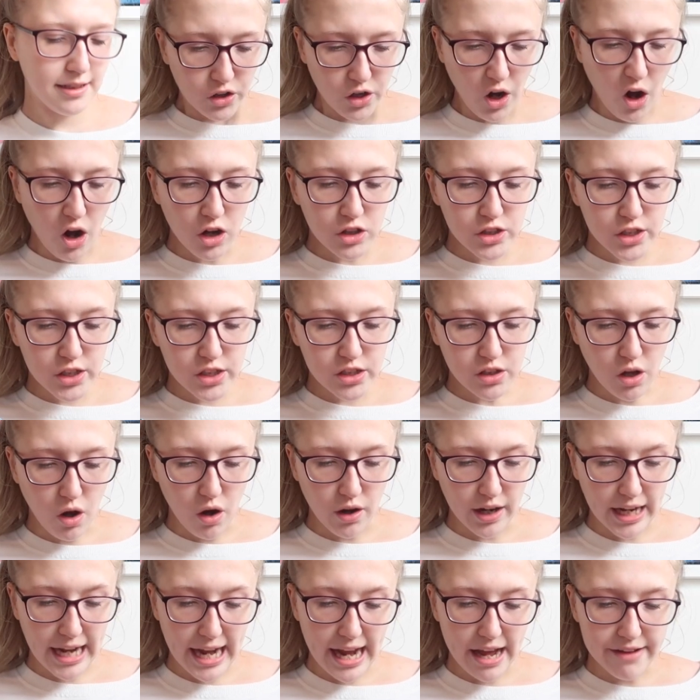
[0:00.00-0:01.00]
Gorgeous,
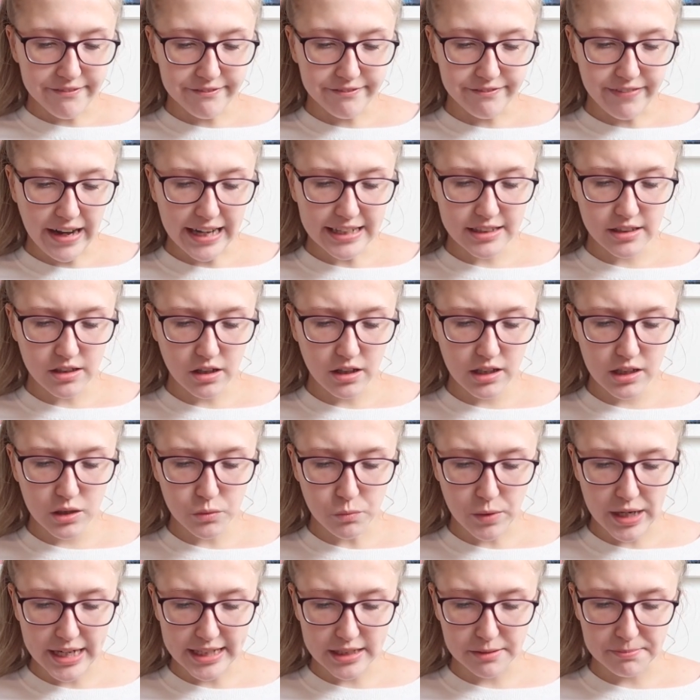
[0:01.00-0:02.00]
cocky and fast on his
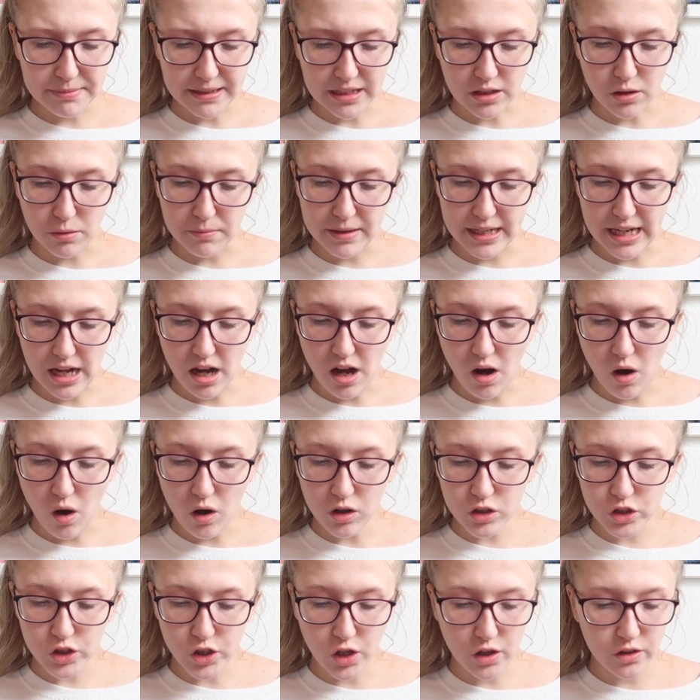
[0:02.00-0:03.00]
way to becoming a
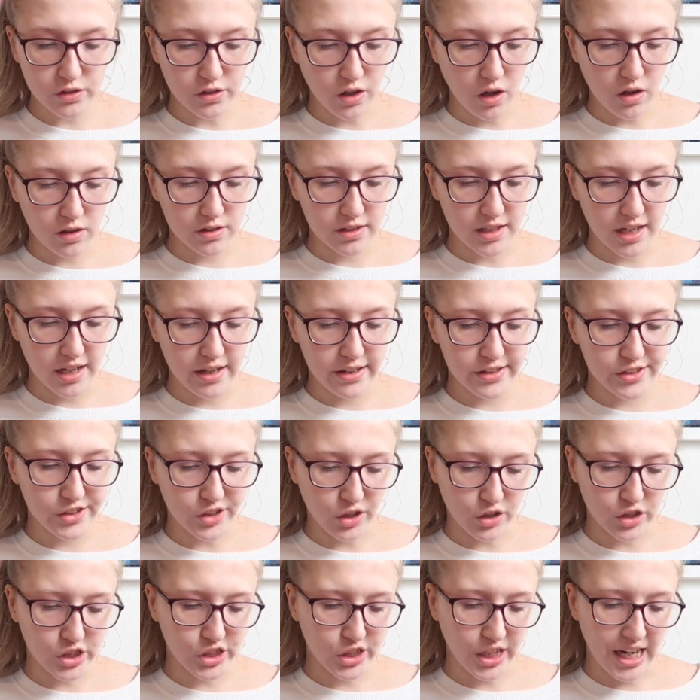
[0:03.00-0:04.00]
hotshot doctor,
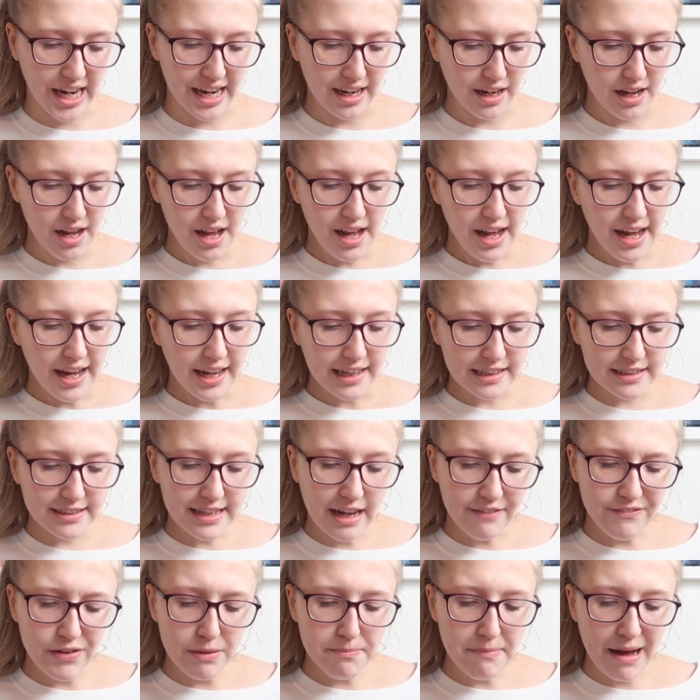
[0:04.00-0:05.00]
Josh Chen has
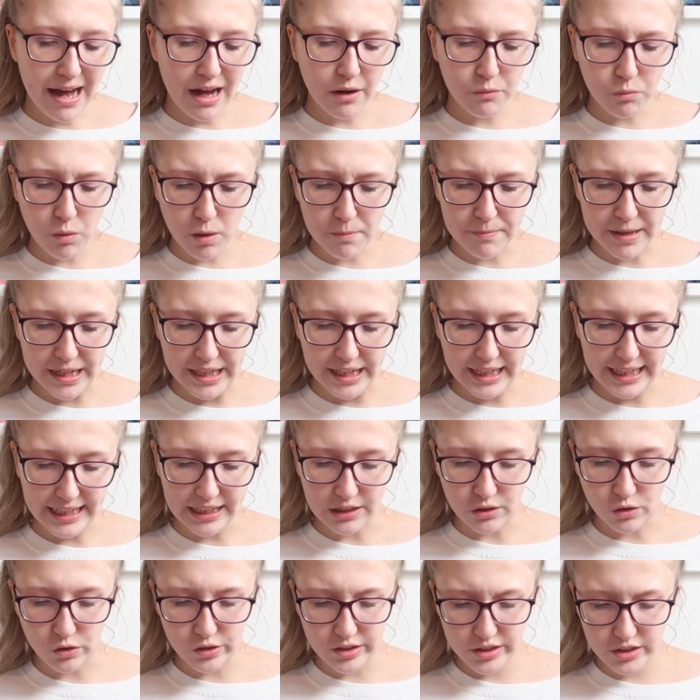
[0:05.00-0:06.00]
never met a woman he
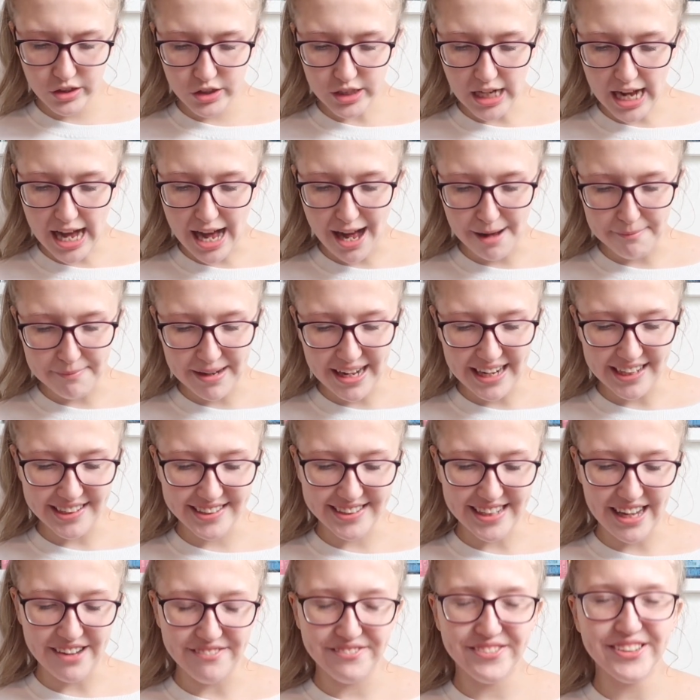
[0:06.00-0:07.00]
couldn't charm
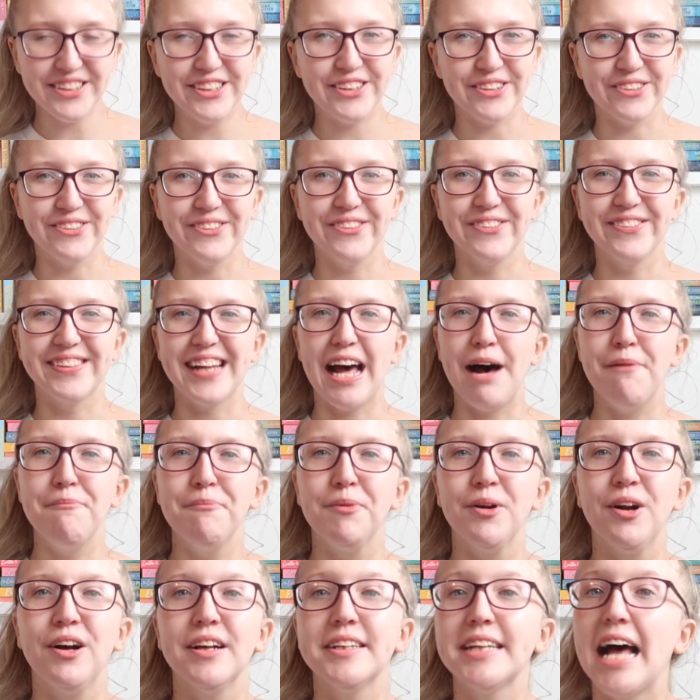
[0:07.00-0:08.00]
except for Jules
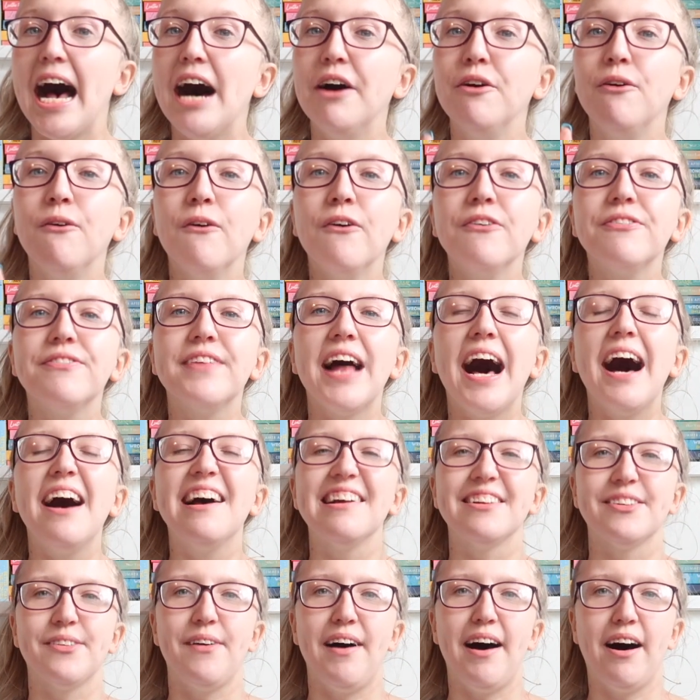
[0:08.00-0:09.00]
Ambrose. I love that
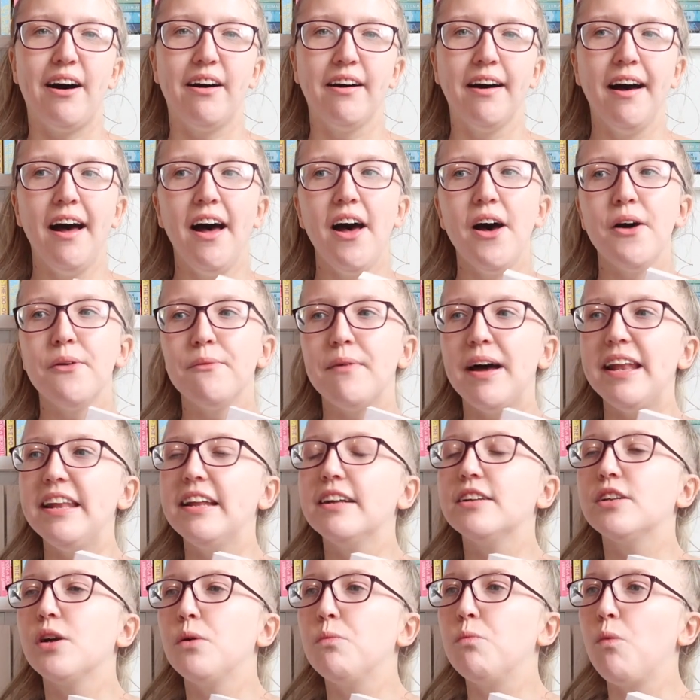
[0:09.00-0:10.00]
as well, when
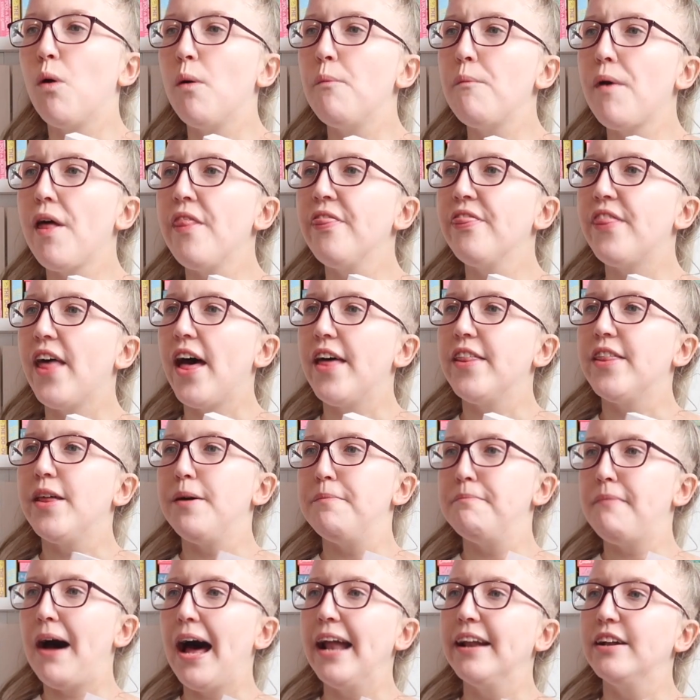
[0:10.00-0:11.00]
there's a woman that the
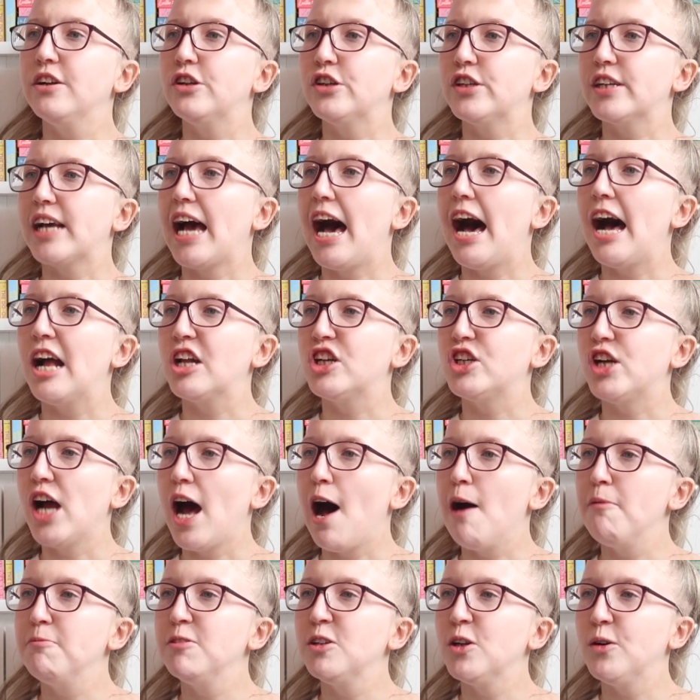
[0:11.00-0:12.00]
man just can't
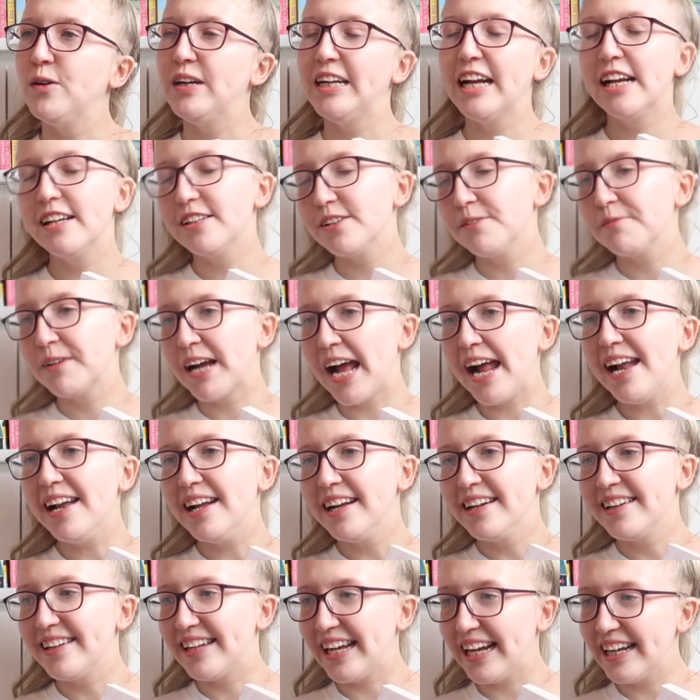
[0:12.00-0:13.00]
charm, so he ends up getting
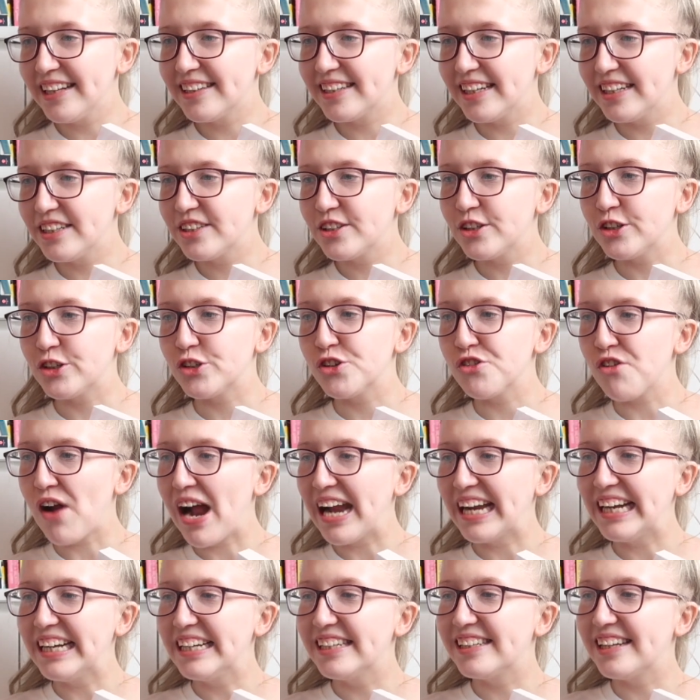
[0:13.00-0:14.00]
addicted to
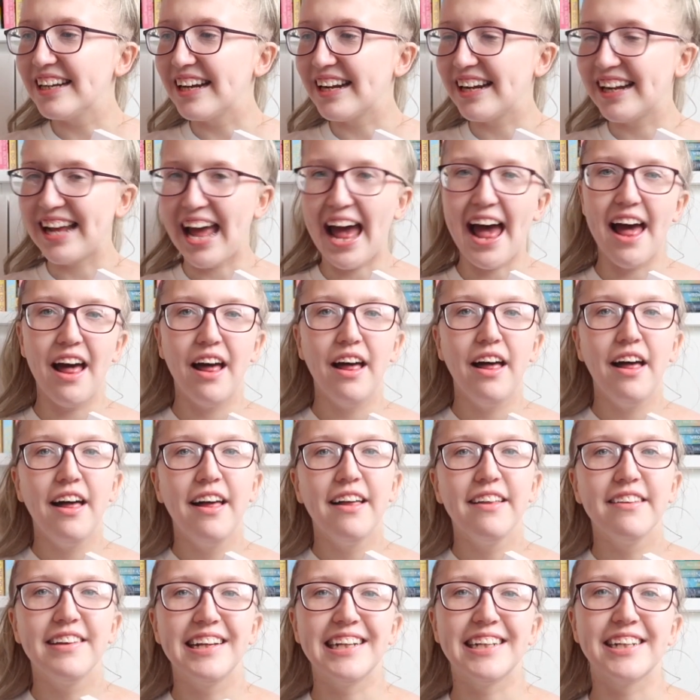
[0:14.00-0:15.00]
trying to get
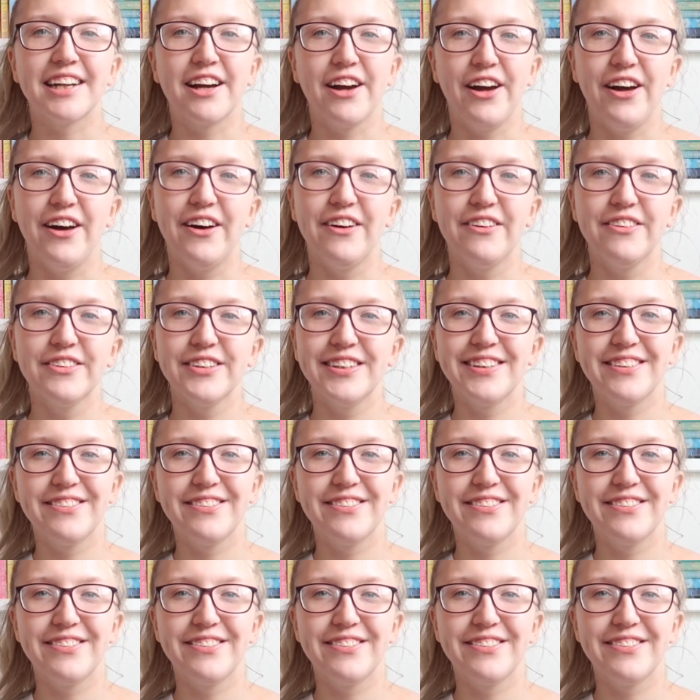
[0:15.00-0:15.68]
this girl